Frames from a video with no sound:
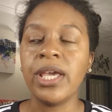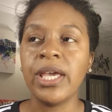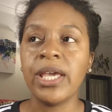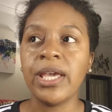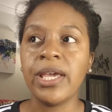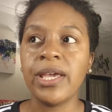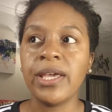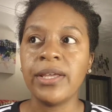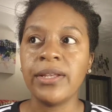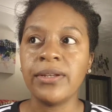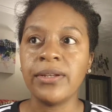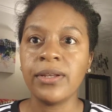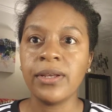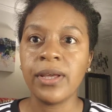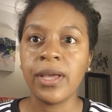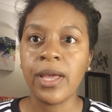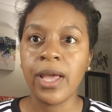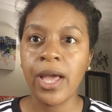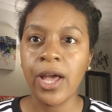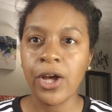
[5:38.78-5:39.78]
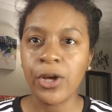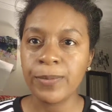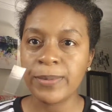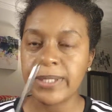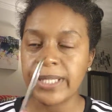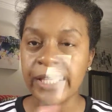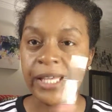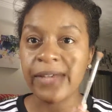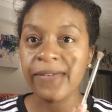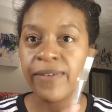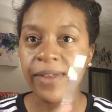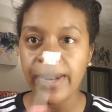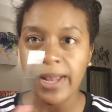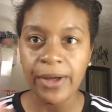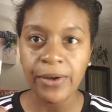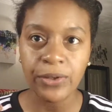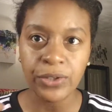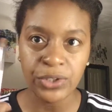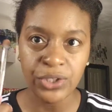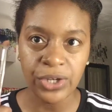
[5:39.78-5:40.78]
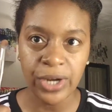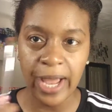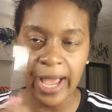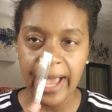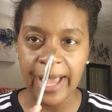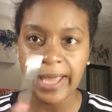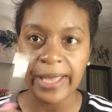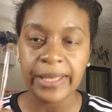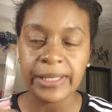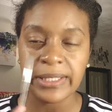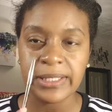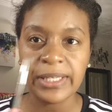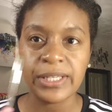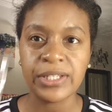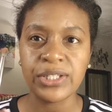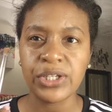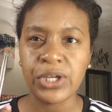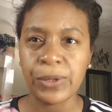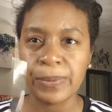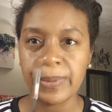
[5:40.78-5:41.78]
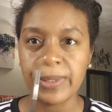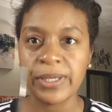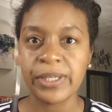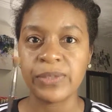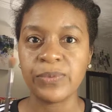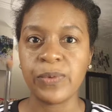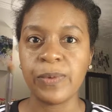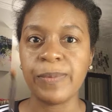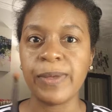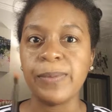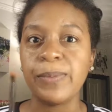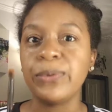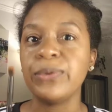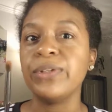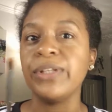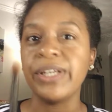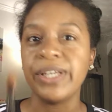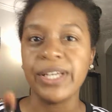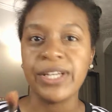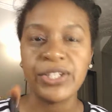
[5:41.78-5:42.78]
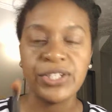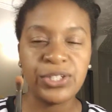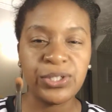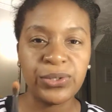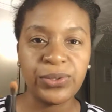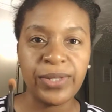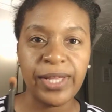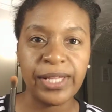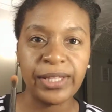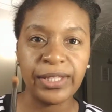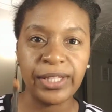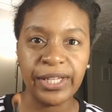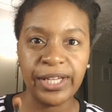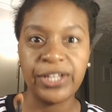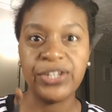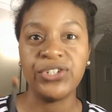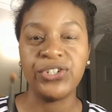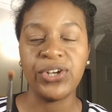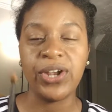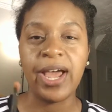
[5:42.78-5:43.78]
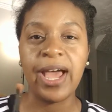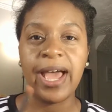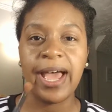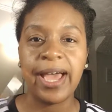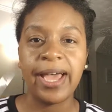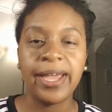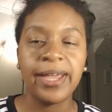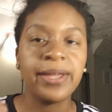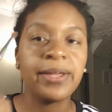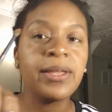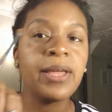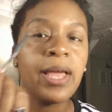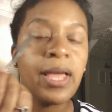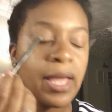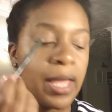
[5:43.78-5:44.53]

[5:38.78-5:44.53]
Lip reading: it helps even out your eye skin tone, because when people look at you, they look at your eye.